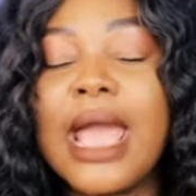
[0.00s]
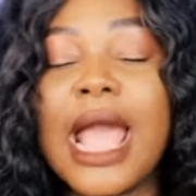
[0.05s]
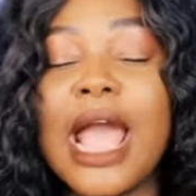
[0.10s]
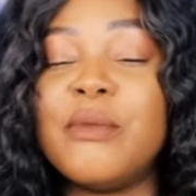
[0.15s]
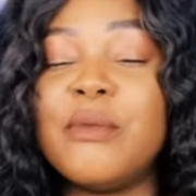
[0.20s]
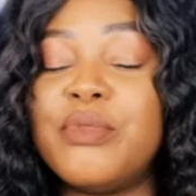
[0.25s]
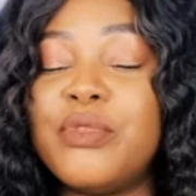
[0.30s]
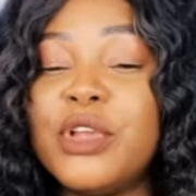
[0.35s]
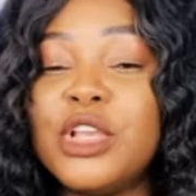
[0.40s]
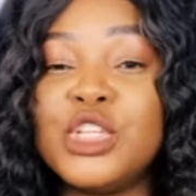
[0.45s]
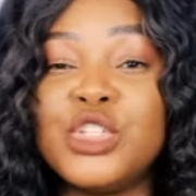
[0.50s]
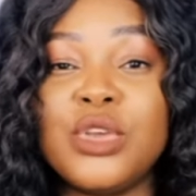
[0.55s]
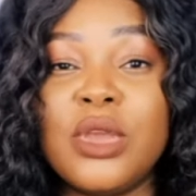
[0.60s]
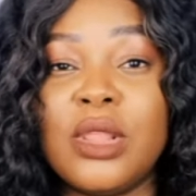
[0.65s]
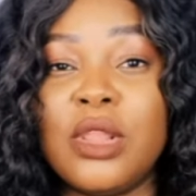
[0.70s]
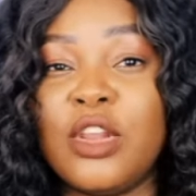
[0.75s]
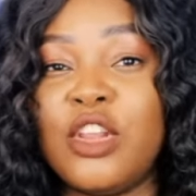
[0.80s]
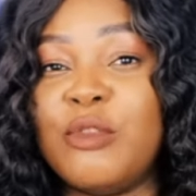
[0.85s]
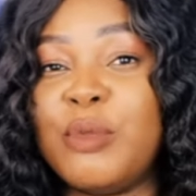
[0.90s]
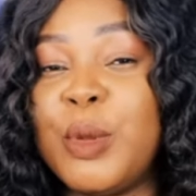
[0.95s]
I'm pretty sure
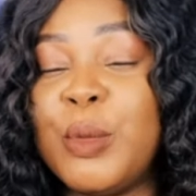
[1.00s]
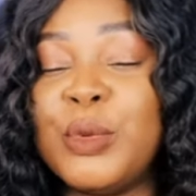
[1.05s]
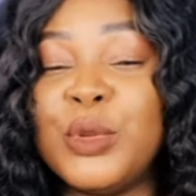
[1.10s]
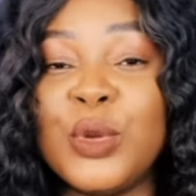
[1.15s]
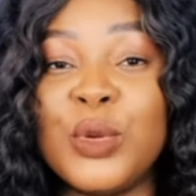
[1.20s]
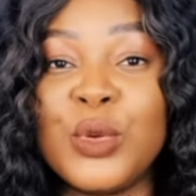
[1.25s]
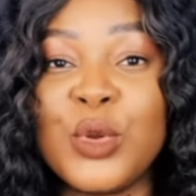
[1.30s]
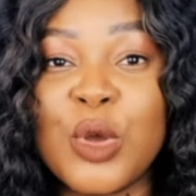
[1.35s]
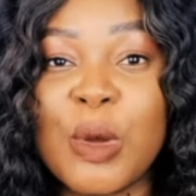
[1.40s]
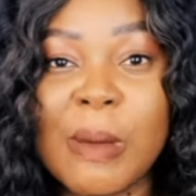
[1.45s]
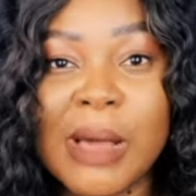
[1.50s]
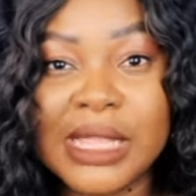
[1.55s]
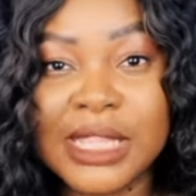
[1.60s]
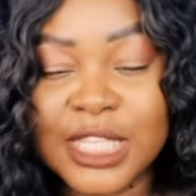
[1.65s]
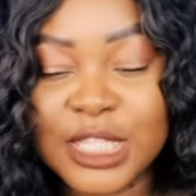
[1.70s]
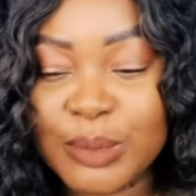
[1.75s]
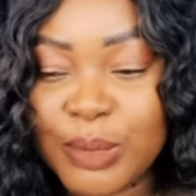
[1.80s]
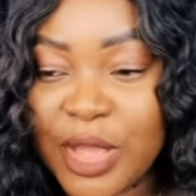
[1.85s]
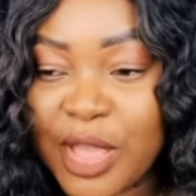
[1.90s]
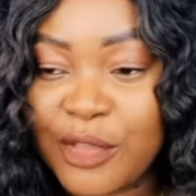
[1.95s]
a lot of people don't know about
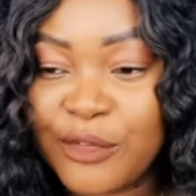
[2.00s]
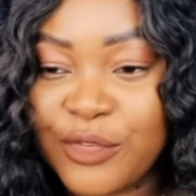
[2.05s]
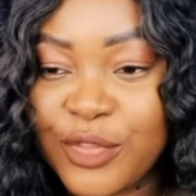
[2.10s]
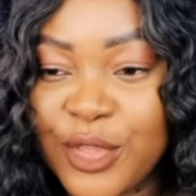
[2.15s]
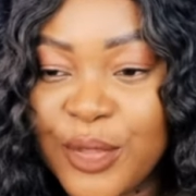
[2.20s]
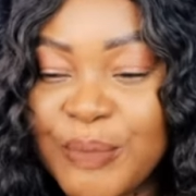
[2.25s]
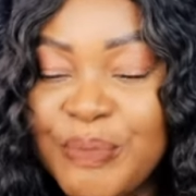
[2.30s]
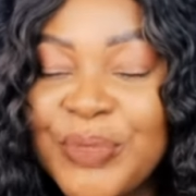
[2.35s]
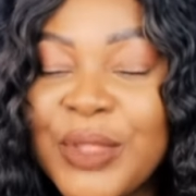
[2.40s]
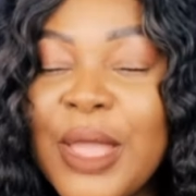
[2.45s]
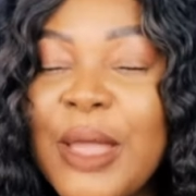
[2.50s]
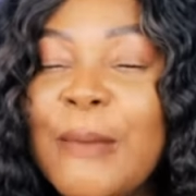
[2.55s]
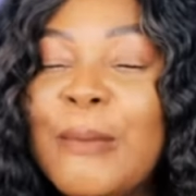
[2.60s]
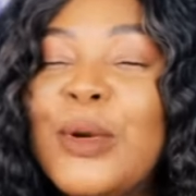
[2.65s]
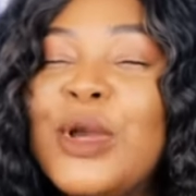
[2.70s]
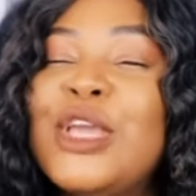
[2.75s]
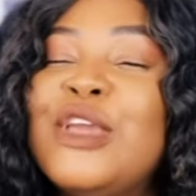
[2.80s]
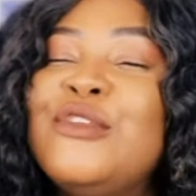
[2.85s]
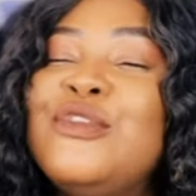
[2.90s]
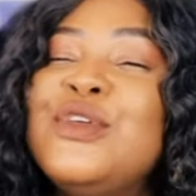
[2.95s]
this perfume,
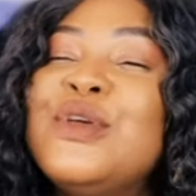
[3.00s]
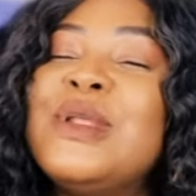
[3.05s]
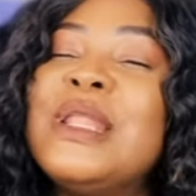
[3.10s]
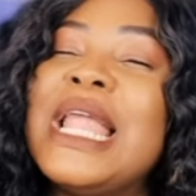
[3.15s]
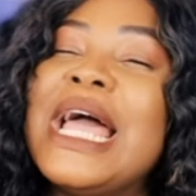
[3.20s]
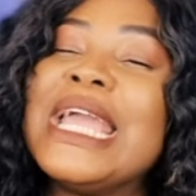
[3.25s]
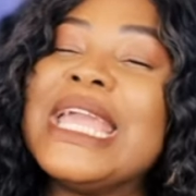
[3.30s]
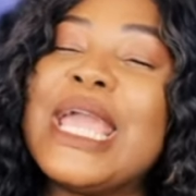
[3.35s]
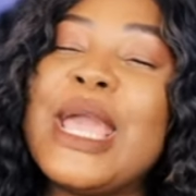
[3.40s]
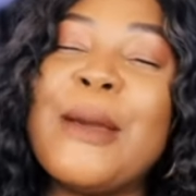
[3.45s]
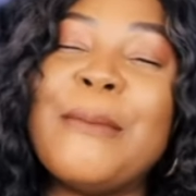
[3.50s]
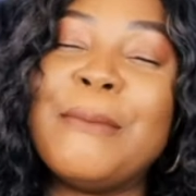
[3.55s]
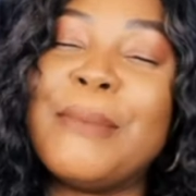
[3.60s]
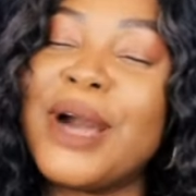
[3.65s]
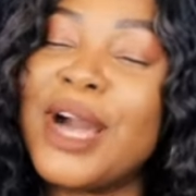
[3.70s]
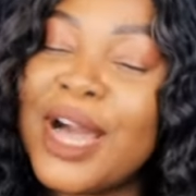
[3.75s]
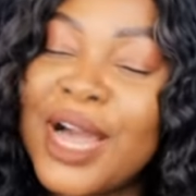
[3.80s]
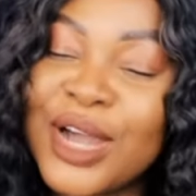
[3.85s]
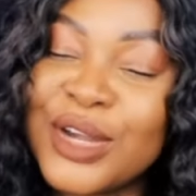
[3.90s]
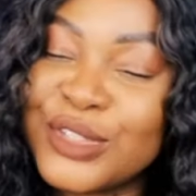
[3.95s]
but if you like a
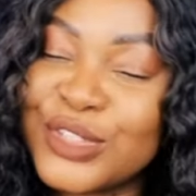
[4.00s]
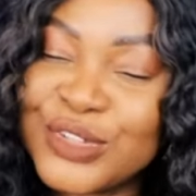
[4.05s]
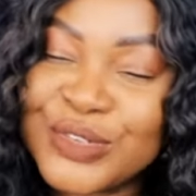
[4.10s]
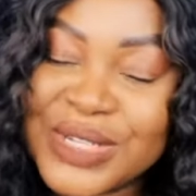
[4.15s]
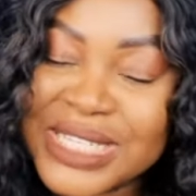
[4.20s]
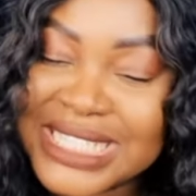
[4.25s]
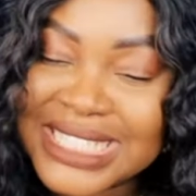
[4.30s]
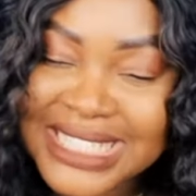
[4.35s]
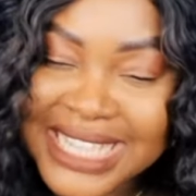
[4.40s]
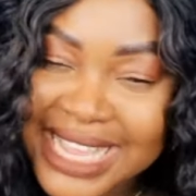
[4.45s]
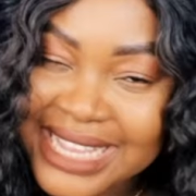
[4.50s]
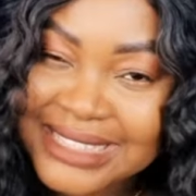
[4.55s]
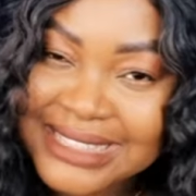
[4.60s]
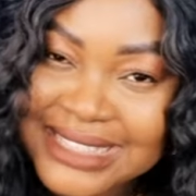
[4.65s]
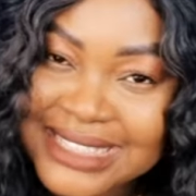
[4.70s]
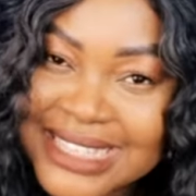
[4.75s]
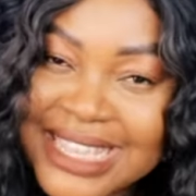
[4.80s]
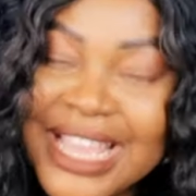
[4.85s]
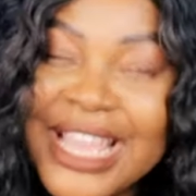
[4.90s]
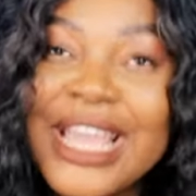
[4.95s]
powdery
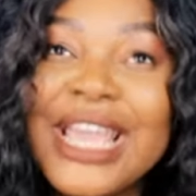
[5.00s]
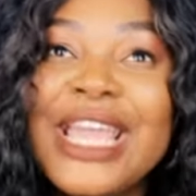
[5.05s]
scent,